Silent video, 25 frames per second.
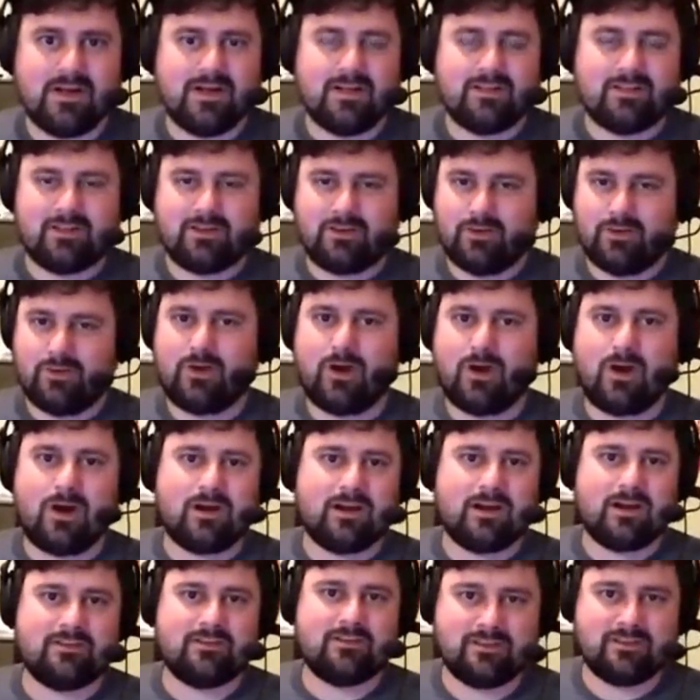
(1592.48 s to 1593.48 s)
The new
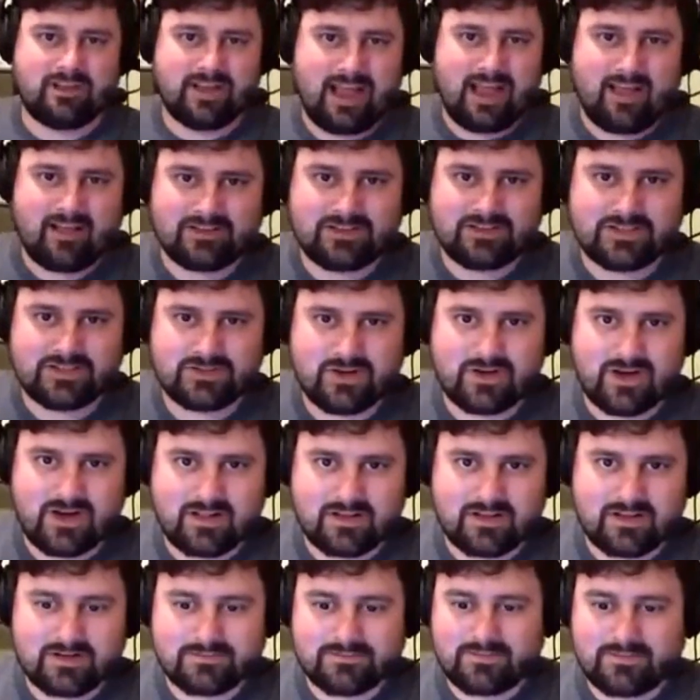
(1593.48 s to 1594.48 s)
Guardians of the Galaxy
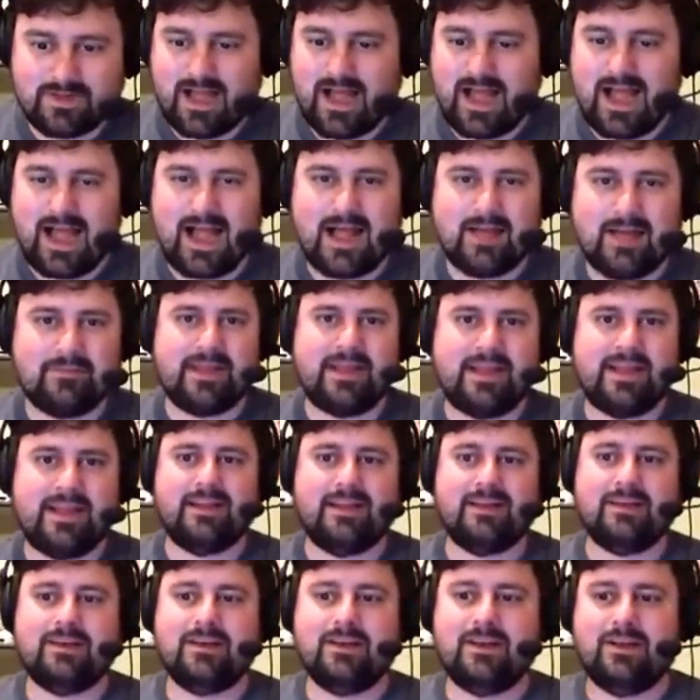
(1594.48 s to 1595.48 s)
trailer. I
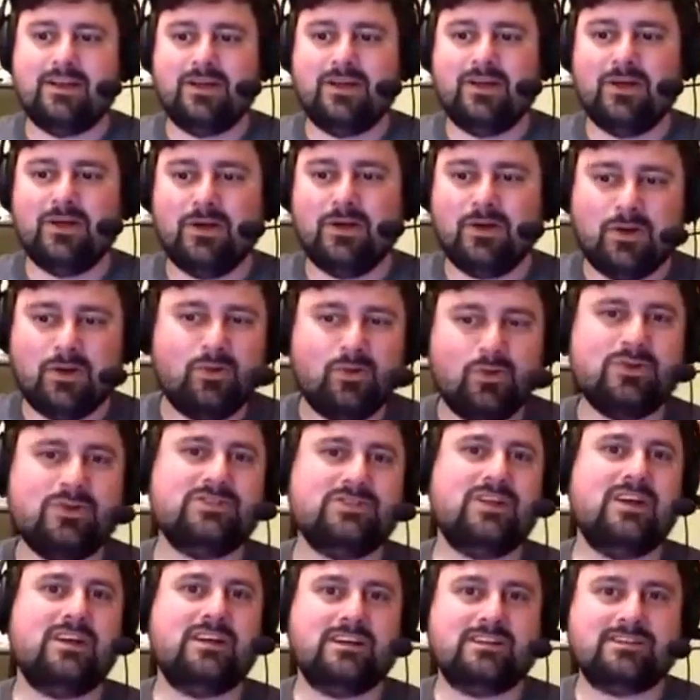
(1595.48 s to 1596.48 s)
mean, who is
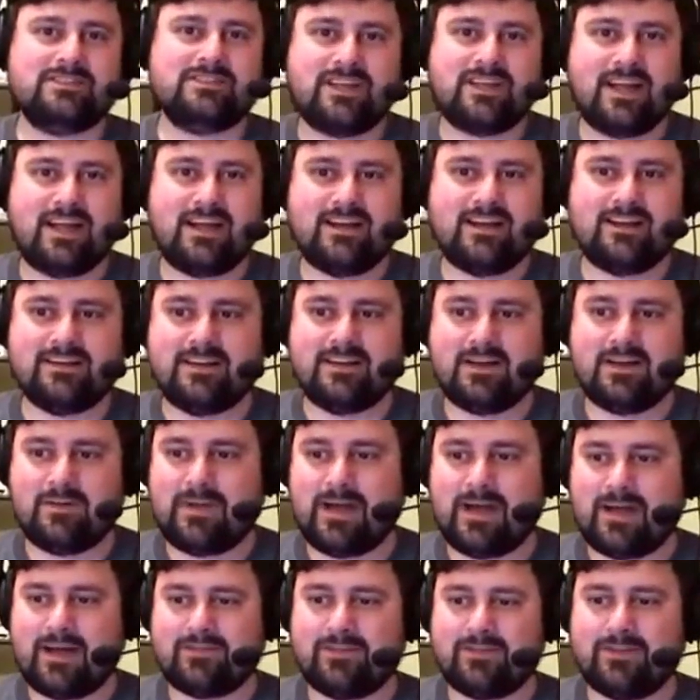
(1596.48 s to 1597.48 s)
not excited
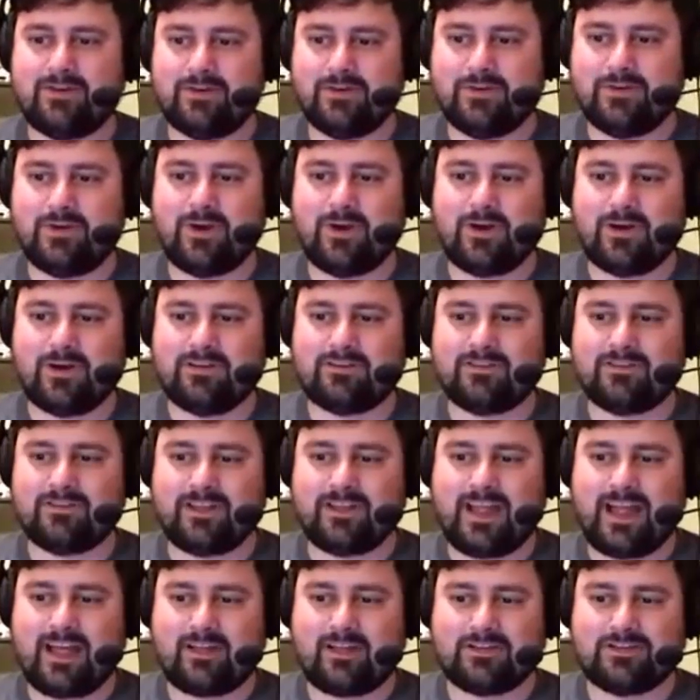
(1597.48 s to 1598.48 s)
about the new Guardians of the
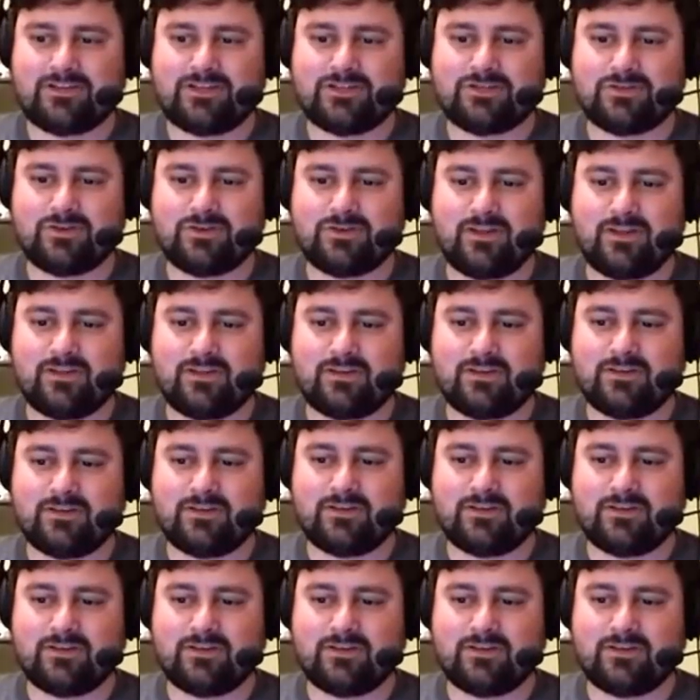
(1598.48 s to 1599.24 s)
Galaxy trailer?